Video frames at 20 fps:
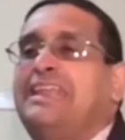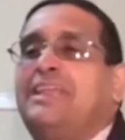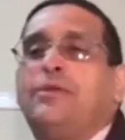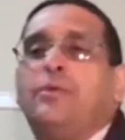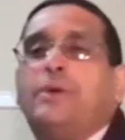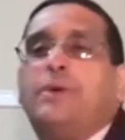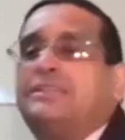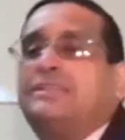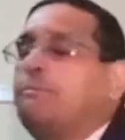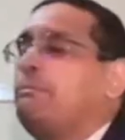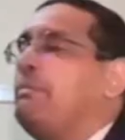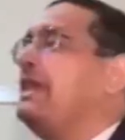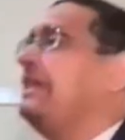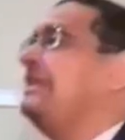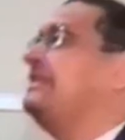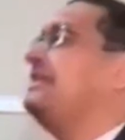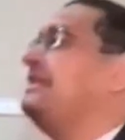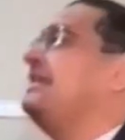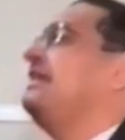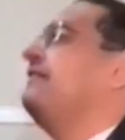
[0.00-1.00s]
and he was
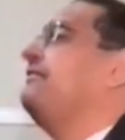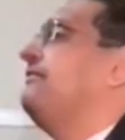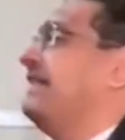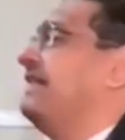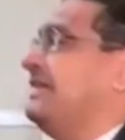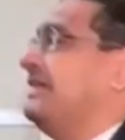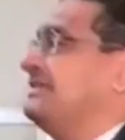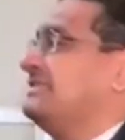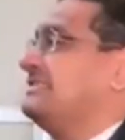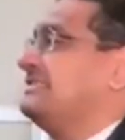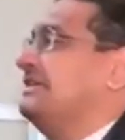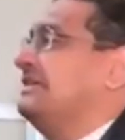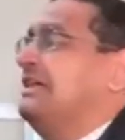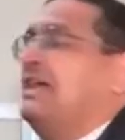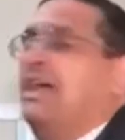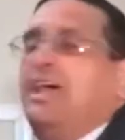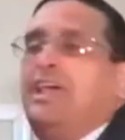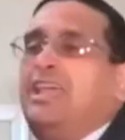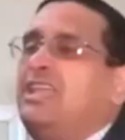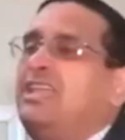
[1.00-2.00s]
painting a fence.
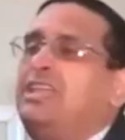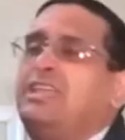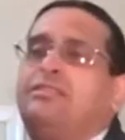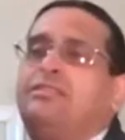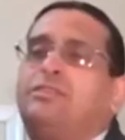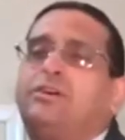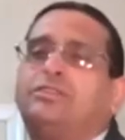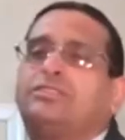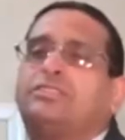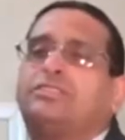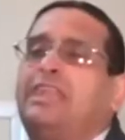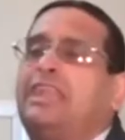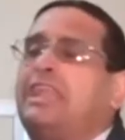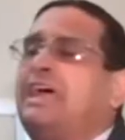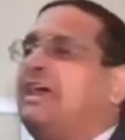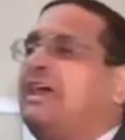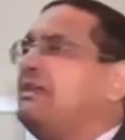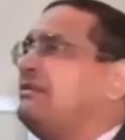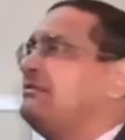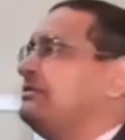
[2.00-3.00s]
He doesn't
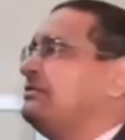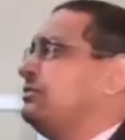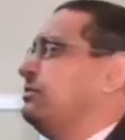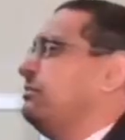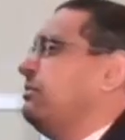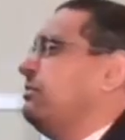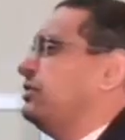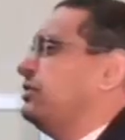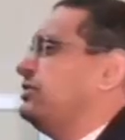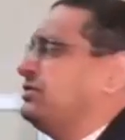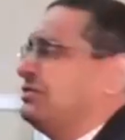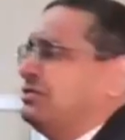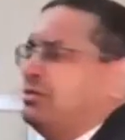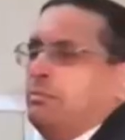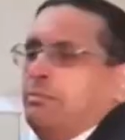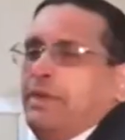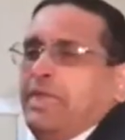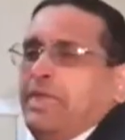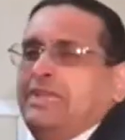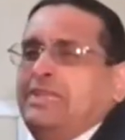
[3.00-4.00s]
like too much
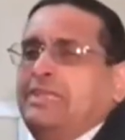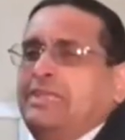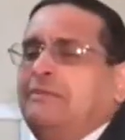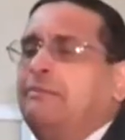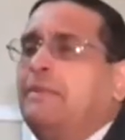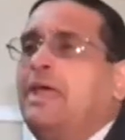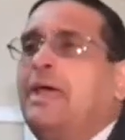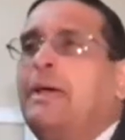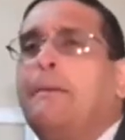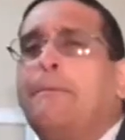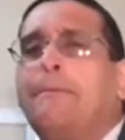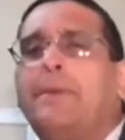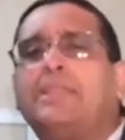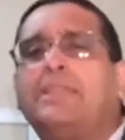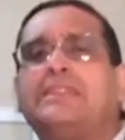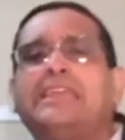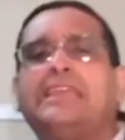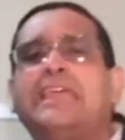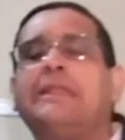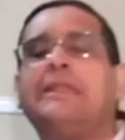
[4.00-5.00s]
to painting,
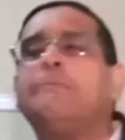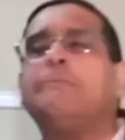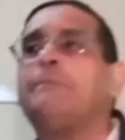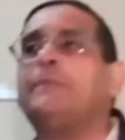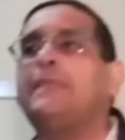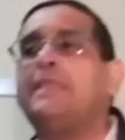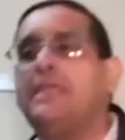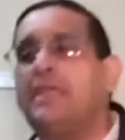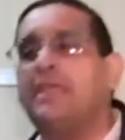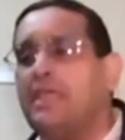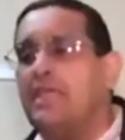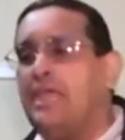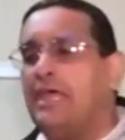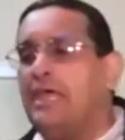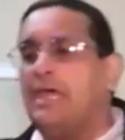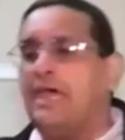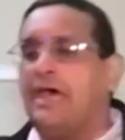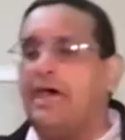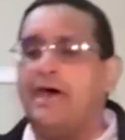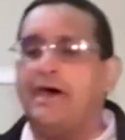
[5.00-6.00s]
but then
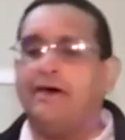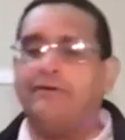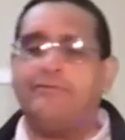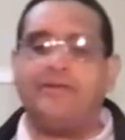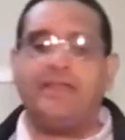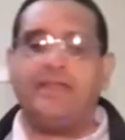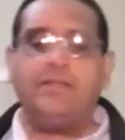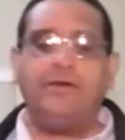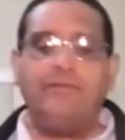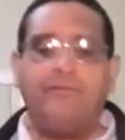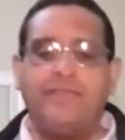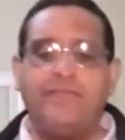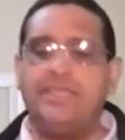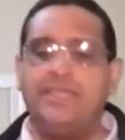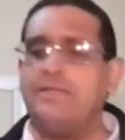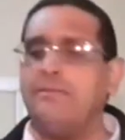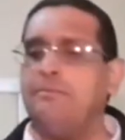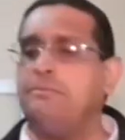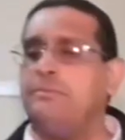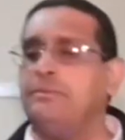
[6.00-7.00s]
a friend of
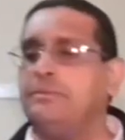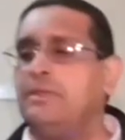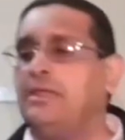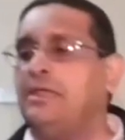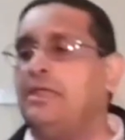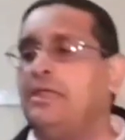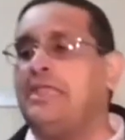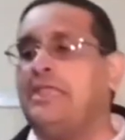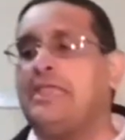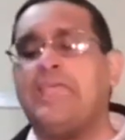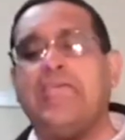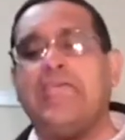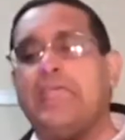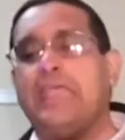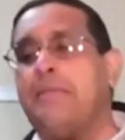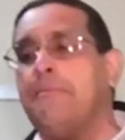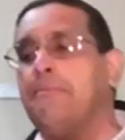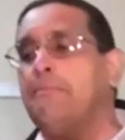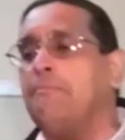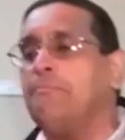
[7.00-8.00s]
him
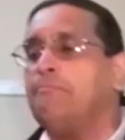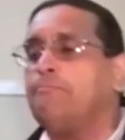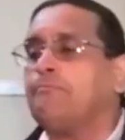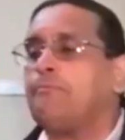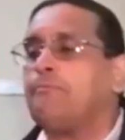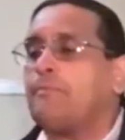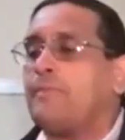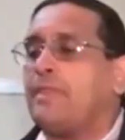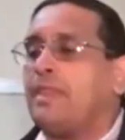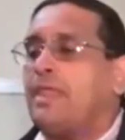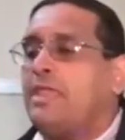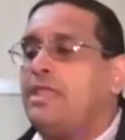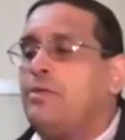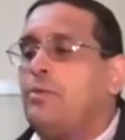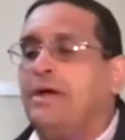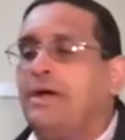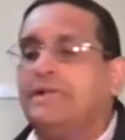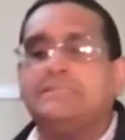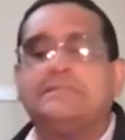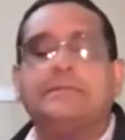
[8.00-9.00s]
came.
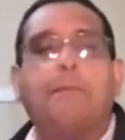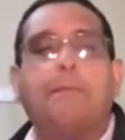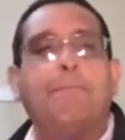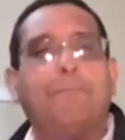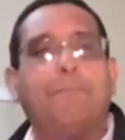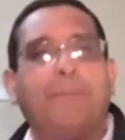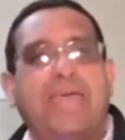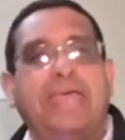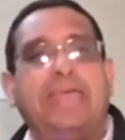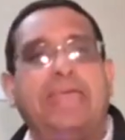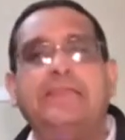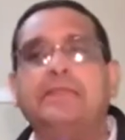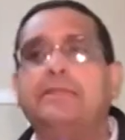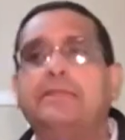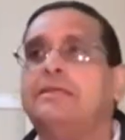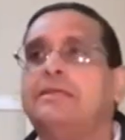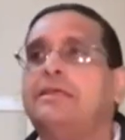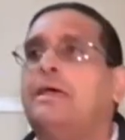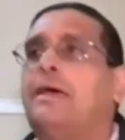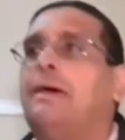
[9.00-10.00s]
He was
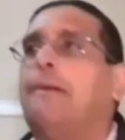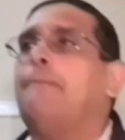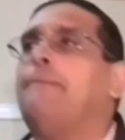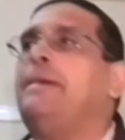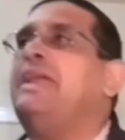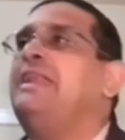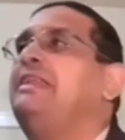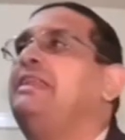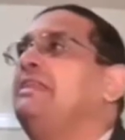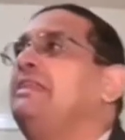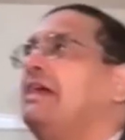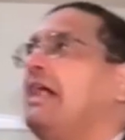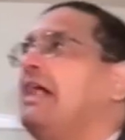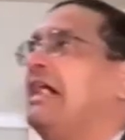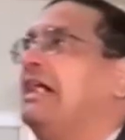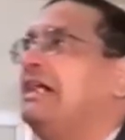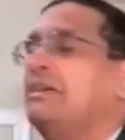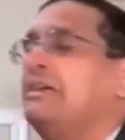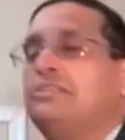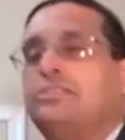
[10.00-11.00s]
Ben. Ben
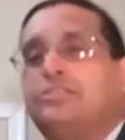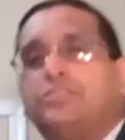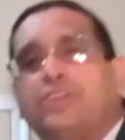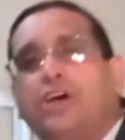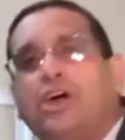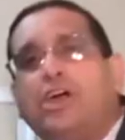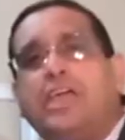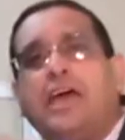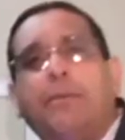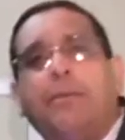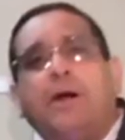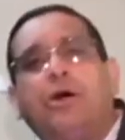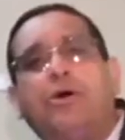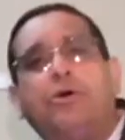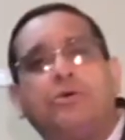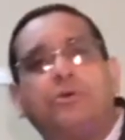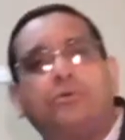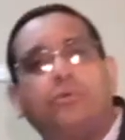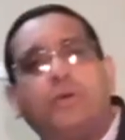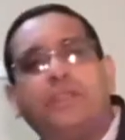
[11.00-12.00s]

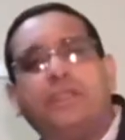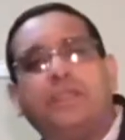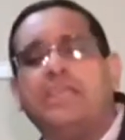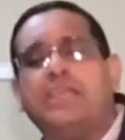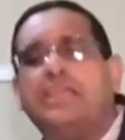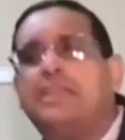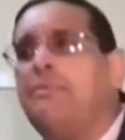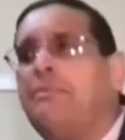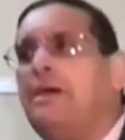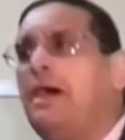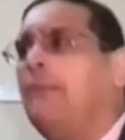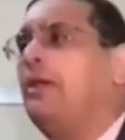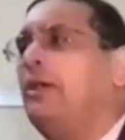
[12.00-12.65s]
talked with him